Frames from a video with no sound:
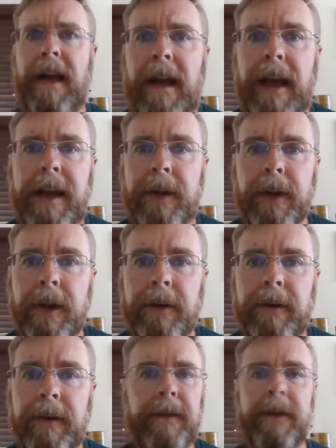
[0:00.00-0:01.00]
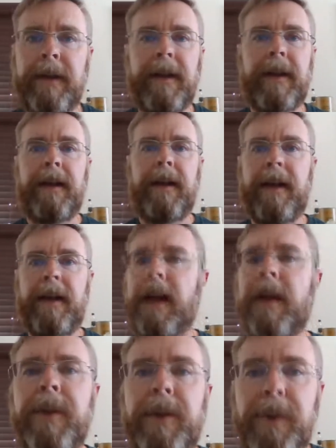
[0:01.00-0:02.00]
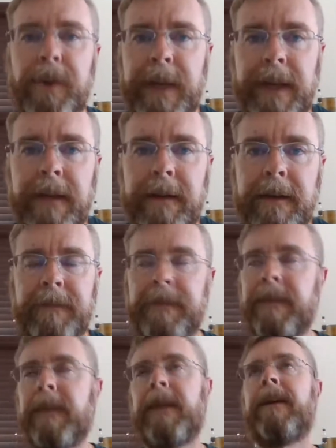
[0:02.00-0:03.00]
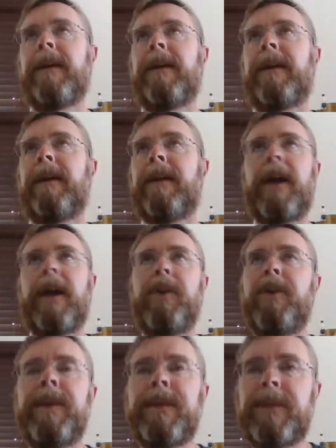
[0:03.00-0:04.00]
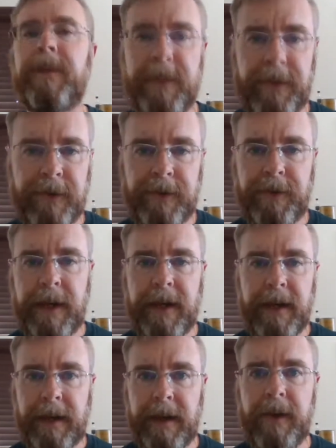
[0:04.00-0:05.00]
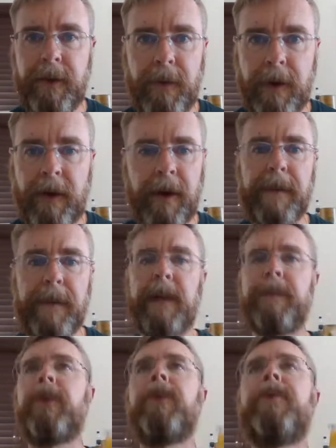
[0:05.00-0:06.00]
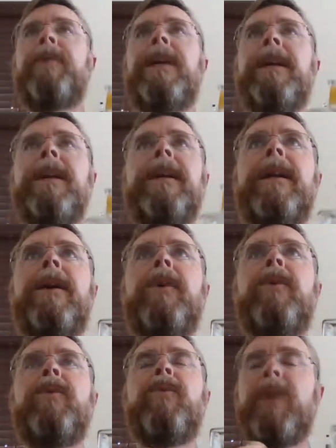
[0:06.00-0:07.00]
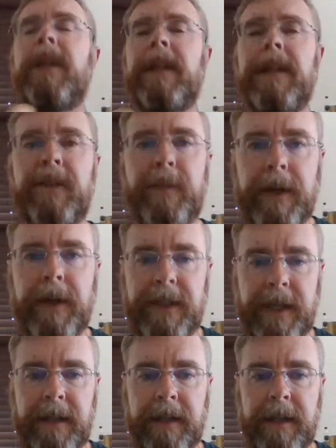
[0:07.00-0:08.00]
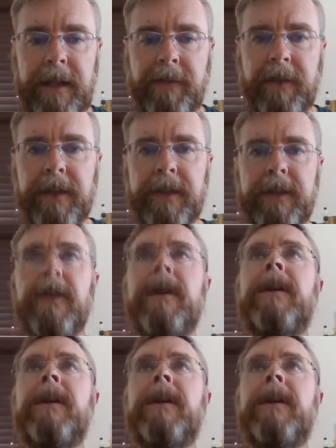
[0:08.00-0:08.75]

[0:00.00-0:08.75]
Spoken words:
I don't know. I'm a newbie. Not newbie as so much as drinking like you all are, but I'm a newbie at really experiencing the different